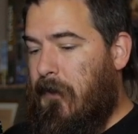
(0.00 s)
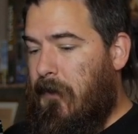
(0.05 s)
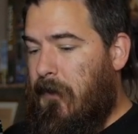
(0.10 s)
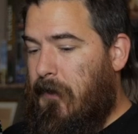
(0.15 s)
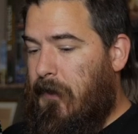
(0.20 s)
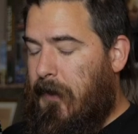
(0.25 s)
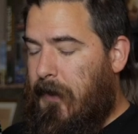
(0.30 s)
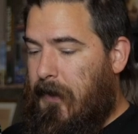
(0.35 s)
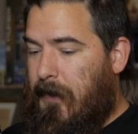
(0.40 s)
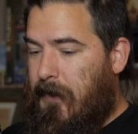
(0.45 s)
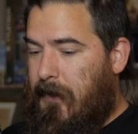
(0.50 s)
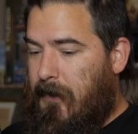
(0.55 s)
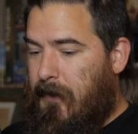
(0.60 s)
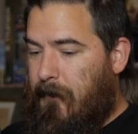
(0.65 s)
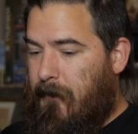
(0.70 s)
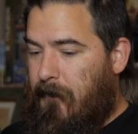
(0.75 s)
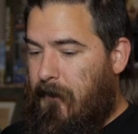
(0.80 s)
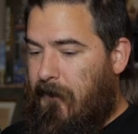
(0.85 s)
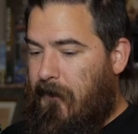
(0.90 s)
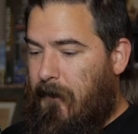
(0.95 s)

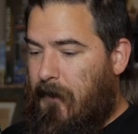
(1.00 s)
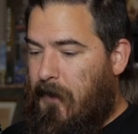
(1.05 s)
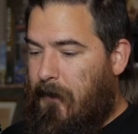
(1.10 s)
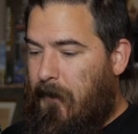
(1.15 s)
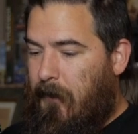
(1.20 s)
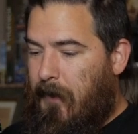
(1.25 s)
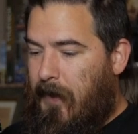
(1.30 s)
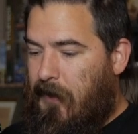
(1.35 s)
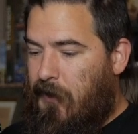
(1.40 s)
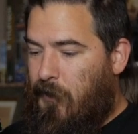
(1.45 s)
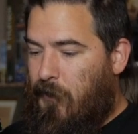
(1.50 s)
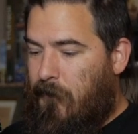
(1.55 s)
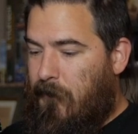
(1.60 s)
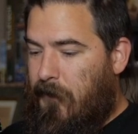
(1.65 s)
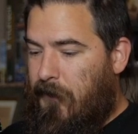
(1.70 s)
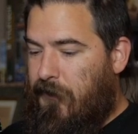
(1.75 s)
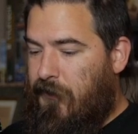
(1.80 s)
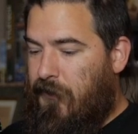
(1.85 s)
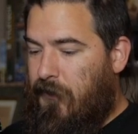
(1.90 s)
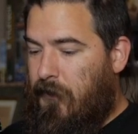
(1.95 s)
If I'm coming back over
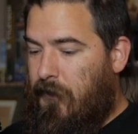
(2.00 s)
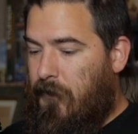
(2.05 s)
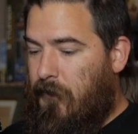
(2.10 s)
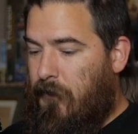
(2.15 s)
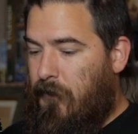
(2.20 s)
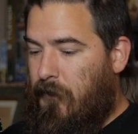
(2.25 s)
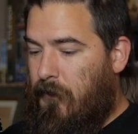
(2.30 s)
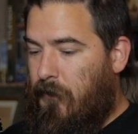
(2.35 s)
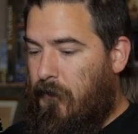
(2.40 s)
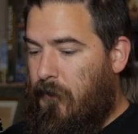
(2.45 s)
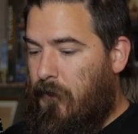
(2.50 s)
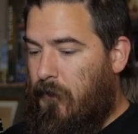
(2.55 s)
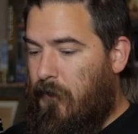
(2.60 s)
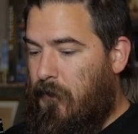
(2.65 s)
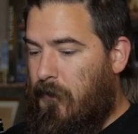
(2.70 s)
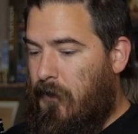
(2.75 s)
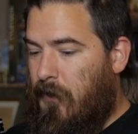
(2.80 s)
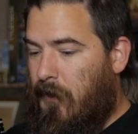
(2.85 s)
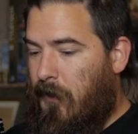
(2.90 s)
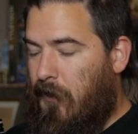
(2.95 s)
to
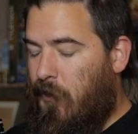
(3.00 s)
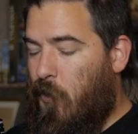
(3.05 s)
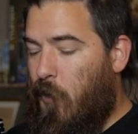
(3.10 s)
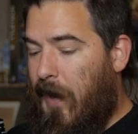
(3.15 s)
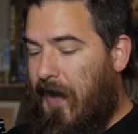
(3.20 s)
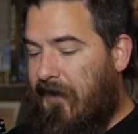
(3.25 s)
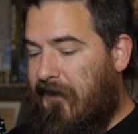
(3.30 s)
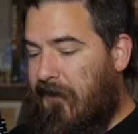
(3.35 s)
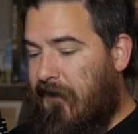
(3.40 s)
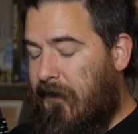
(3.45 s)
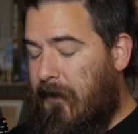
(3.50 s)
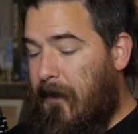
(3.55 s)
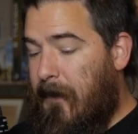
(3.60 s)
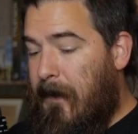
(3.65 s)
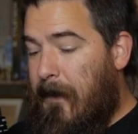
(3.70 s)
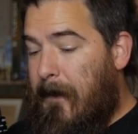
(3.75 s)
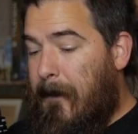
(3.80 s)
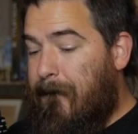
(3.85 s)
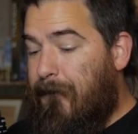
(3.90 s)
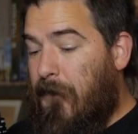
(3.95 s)
our quest,
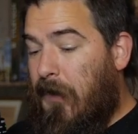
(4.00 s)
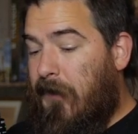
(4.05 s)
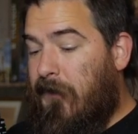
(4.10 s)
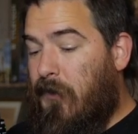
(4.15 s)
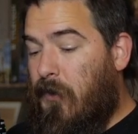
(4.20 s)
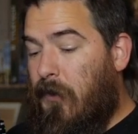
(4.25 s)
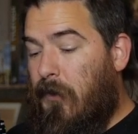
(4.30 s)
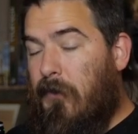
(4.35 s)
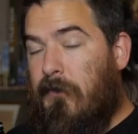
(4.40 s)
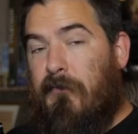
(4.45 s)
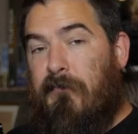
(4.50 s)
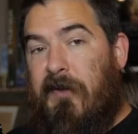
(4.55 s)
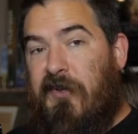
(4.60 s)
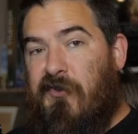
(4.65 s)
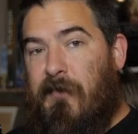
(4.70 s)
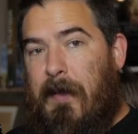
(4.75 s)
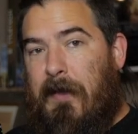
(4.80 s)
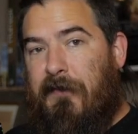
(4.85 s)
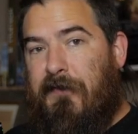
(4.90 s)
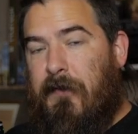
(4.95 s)
it's called Reach
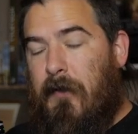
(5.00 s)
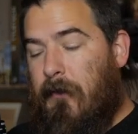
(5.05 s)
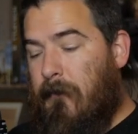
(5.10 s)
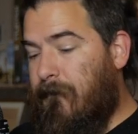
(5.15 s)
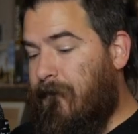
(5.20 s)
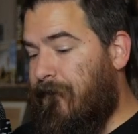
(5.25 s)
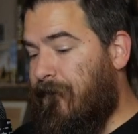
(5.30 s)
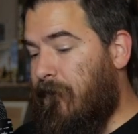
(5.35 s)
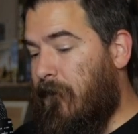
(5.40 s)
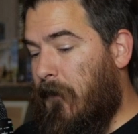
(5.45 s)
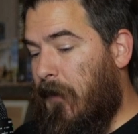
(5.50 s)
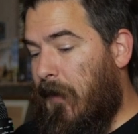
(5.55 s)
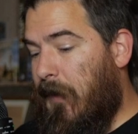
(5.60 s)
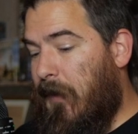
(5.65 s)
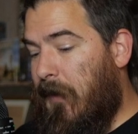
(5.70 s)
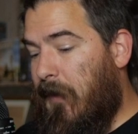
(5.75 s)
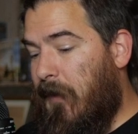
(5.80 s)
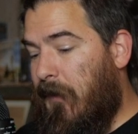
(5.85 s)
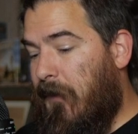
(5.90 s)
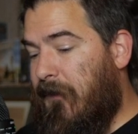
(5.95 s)
a Milestone.
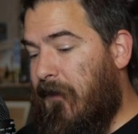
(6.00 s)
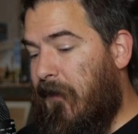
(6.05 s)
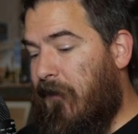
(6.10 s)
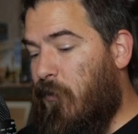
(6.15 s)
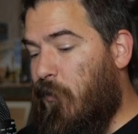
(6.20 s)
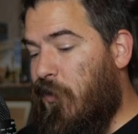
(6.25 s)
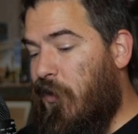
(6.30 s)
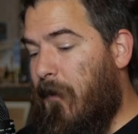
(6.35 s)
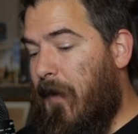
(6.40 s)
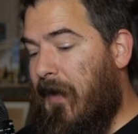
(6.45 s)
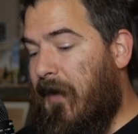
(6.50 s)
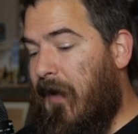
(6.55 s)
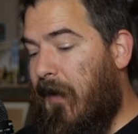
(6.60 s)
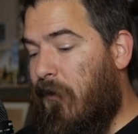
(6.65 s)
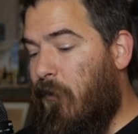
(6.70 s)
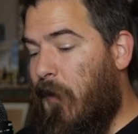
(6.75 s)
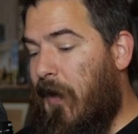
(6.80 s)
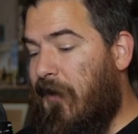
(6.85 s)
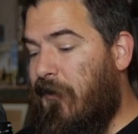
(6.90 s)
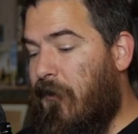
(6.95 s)
And it says, when you make
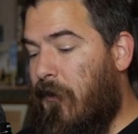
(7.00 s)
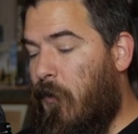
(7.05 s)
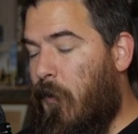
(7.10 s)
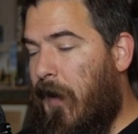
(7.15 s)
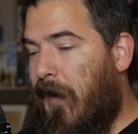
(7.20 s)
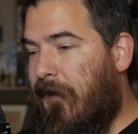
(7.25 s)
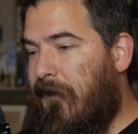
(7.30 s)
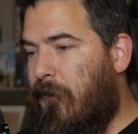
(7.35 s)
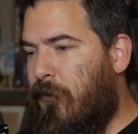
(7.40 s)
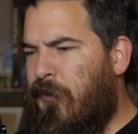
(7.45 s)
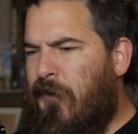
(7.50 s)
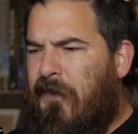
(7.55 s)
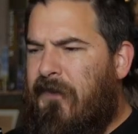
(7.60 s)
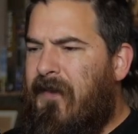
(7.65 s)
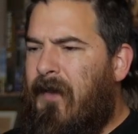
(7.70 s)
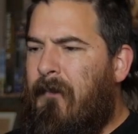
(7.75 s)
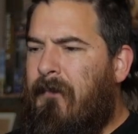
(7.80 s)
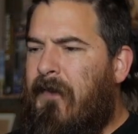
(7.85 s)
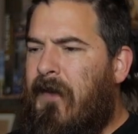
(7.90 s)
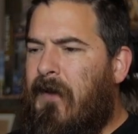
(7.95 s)
headway in your quest, we're doing the
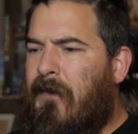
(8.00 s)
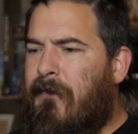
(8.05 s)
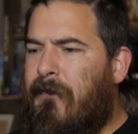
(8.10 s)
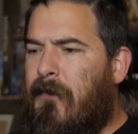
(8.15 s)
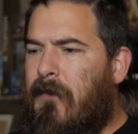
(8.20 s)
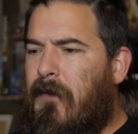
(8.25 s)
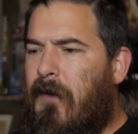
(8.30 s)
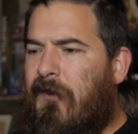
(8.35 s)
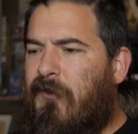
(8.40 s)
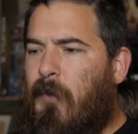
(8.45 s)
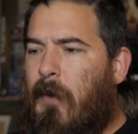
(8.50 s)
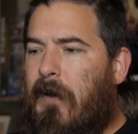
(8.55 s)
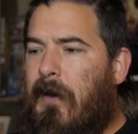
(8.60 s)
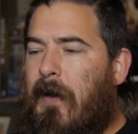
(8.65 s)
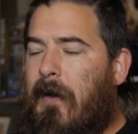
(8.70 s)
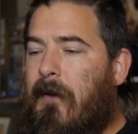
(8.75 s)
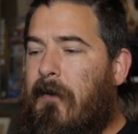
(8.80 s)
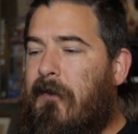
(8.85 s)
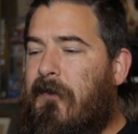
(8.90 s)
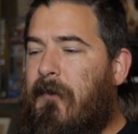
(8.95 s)
same thing for I Swear in
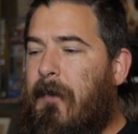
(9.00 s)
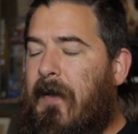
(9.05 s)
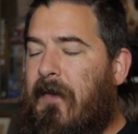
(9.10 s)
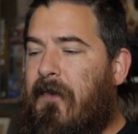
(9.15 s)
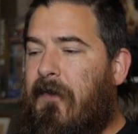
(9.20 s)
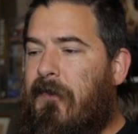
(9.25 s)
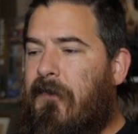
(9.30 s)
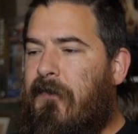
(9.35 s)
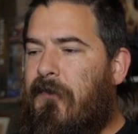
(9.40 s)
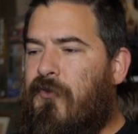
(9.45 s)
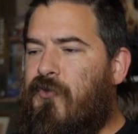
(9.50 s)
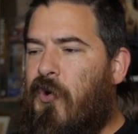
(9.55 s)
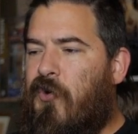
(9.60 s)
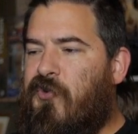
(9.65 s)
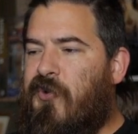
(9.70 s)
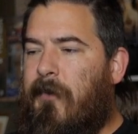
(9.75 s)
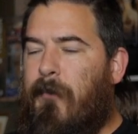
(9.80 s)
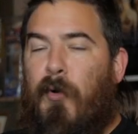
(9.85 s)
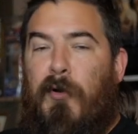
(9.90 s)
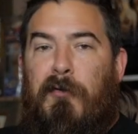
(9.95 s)
Iron to make this
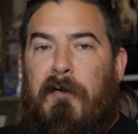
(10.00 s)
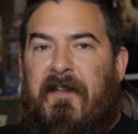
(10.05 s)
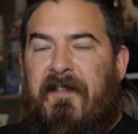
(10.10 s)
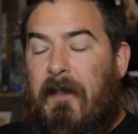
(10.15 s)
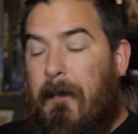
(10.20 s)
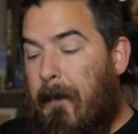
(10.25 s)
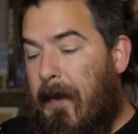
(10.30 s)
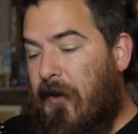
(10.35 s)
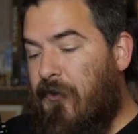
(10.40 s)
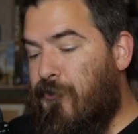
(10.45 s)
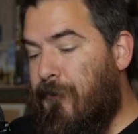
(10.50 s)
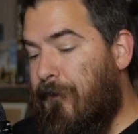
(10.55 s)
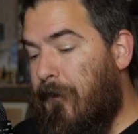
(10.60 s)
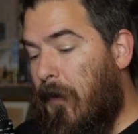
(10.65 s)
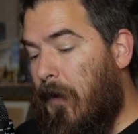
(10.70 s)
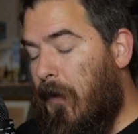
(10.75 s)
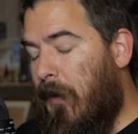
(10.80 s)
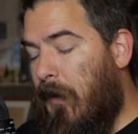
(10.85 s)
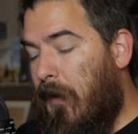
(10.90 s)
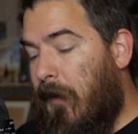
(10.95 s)
starship more green than beige.
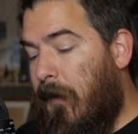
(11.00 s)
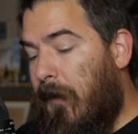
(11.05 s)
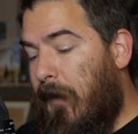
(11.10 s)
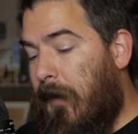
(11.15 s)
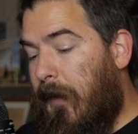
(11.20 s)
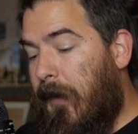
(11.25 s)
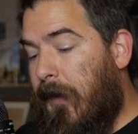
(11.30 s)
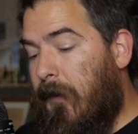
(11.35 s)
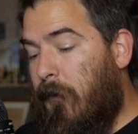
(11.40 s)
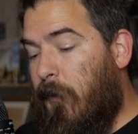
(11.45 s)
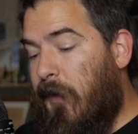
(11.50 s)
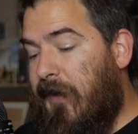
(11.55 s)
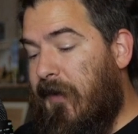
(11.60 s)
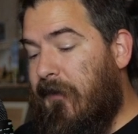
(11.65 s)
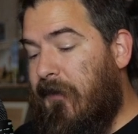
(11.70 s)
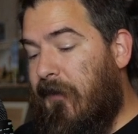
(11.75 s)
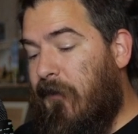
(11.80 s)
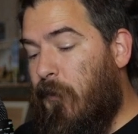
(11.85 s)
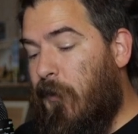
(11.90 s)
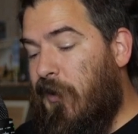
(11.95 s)
And what it
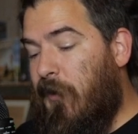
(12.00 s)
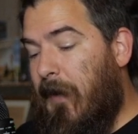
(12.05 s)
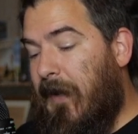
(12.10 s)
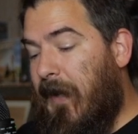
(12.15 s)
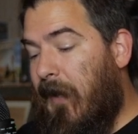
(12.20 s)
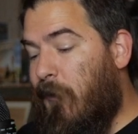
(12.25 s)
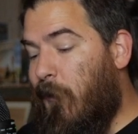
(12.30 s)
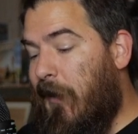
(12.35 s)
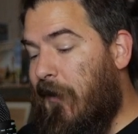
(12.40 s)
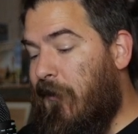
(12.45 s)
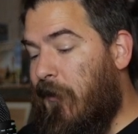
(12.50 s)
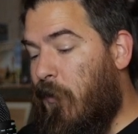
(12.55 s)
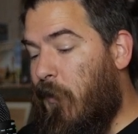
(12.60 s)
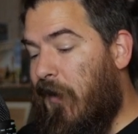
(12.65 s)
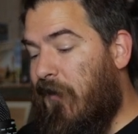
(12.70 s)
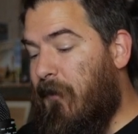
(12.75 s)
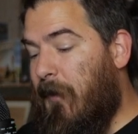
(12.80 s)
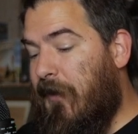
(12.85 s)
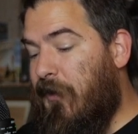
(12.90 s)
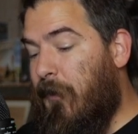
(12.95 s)
is when you make headway in your
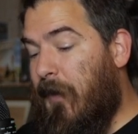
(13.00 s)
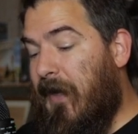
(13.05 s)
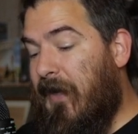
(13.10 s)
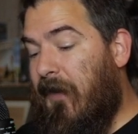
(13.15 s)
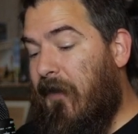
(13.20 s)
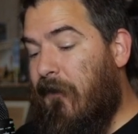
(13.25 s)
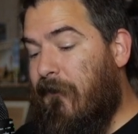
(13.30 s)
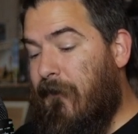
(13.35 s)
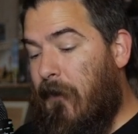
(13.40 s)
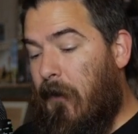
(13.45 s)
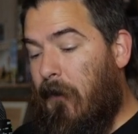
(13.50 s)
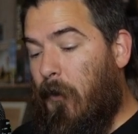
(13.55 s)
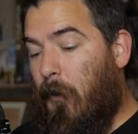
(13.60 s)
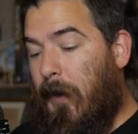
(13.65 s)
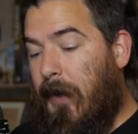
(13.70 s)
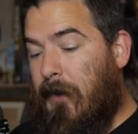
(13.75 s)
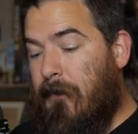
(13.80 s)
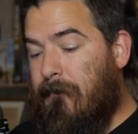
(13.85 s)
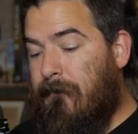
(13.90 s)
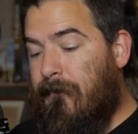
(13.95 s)
quest by doing any of the
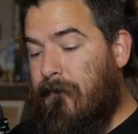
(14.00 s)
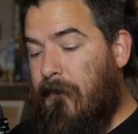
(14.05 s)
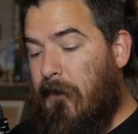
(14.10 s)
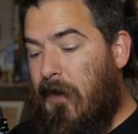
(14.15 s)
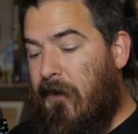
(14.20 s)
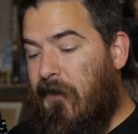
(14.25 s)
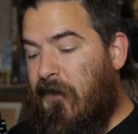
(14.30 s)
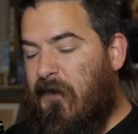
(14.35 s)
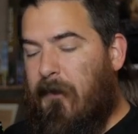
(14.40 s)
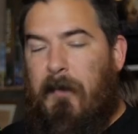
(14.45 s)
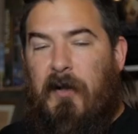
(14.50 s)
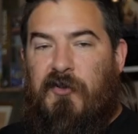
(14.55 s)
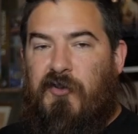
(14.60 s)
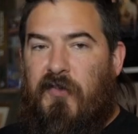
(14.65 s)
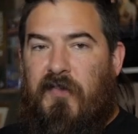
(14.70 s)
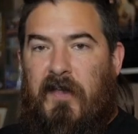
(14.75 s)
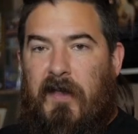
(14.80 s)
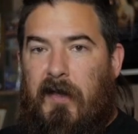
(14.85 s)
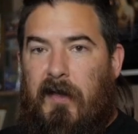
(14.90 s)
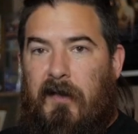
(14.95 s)
following, and there's a bunch of
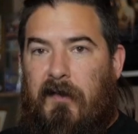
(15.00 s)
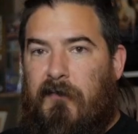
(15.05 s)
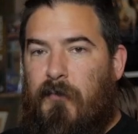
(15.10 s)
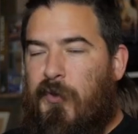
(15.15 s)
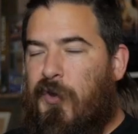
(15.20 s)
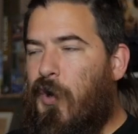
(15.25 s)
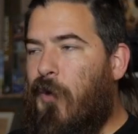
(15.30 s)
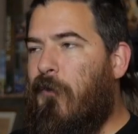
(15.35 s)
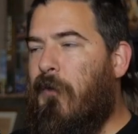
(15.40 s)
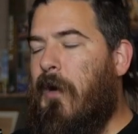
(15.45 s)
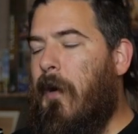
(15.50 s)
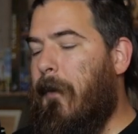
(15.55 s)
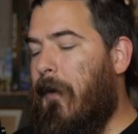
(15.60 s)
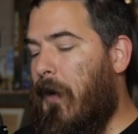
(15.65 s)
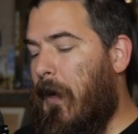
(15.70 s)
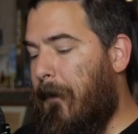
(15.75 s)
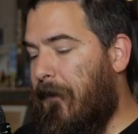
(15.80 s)
things: when you overcome an